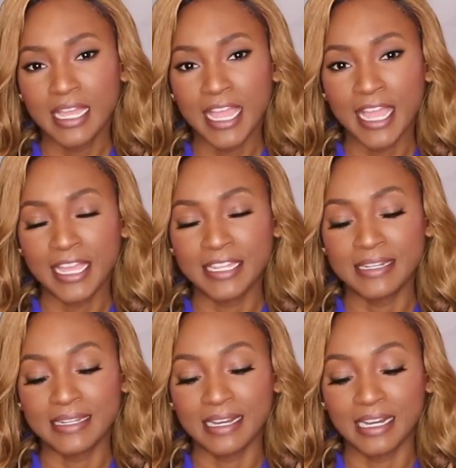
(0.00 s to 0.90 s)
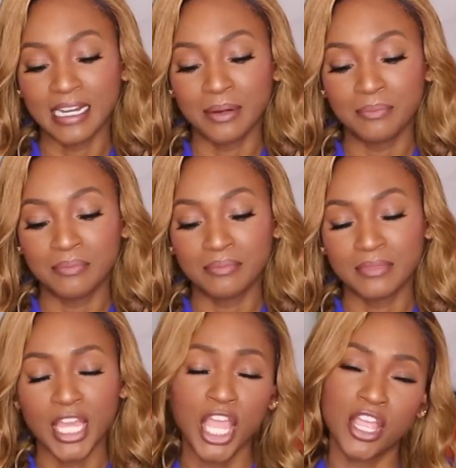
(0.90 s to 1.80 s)
and
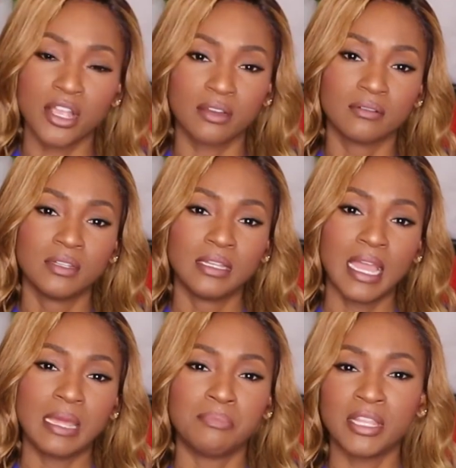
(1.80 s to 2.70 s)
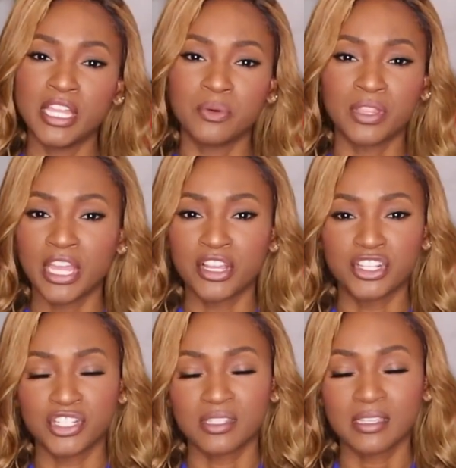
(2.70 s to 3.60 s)
the hair and playing with hair
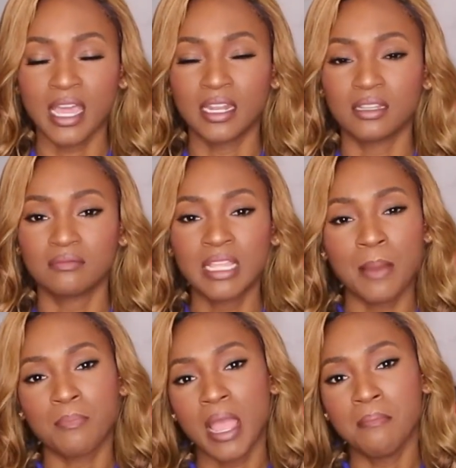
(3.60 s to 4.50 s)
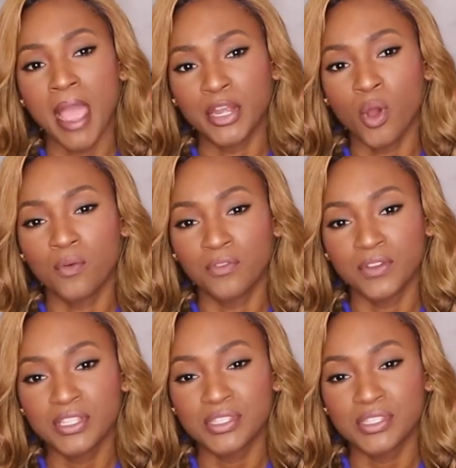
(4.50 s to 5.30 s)
just kind of kept my mind off of it.